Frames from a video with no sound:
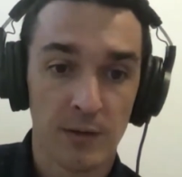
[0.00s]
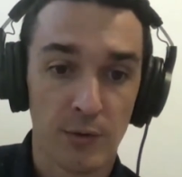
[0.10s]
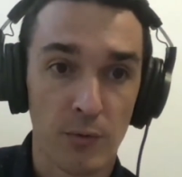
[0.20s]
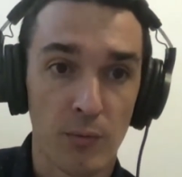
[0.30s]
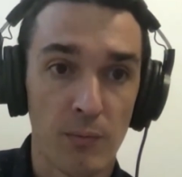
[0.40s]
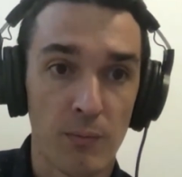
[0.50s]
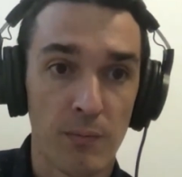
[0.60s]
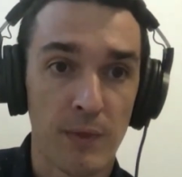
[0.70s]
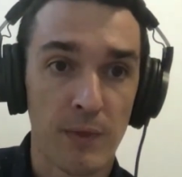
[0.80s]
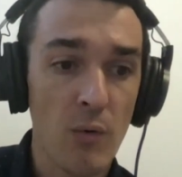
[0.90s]
So
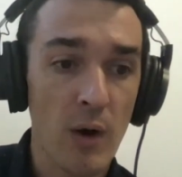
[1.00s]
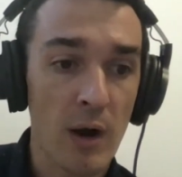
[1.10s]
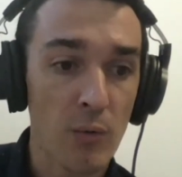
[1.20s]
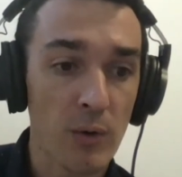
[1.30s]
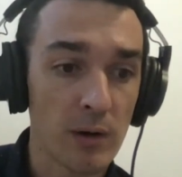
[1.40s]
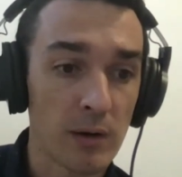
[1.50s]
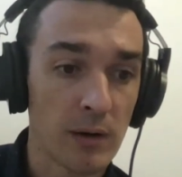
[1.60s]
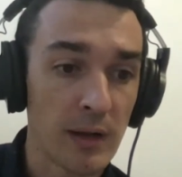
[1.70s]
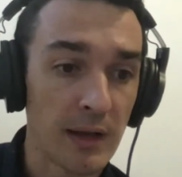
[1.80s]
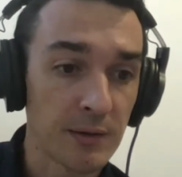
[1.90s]
now I
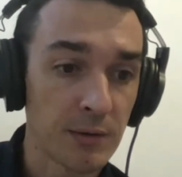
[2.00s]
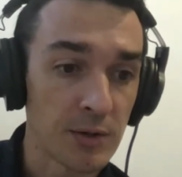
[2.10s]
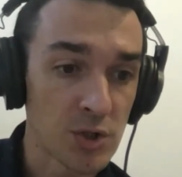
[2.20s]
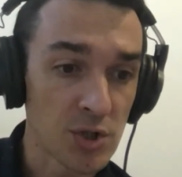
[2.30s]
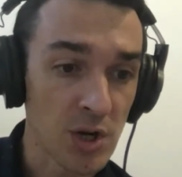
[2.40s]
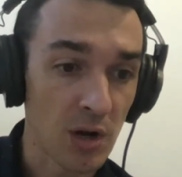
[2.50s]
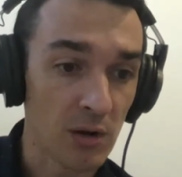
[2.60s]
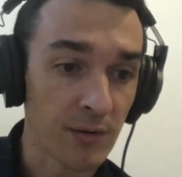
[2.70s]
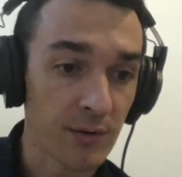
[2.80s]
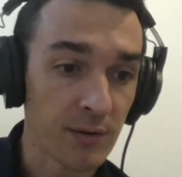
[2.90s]
will let
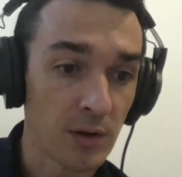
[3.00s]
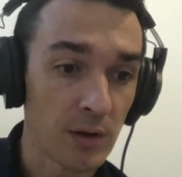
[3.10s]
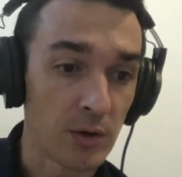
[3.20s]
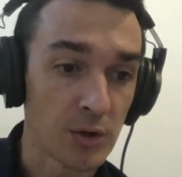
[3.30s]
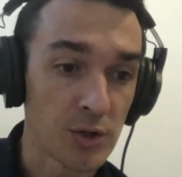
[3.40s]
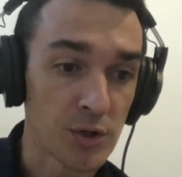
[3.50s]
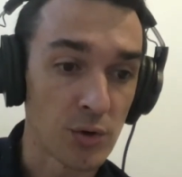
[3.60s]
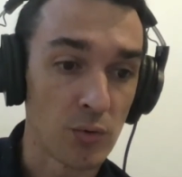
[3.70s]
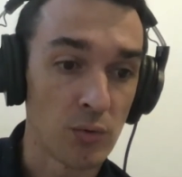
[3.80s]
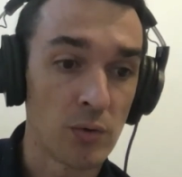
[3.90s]
Charles uh,
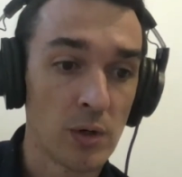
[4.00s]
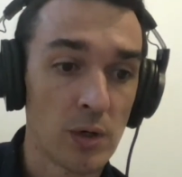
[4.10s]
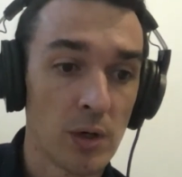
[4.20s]
show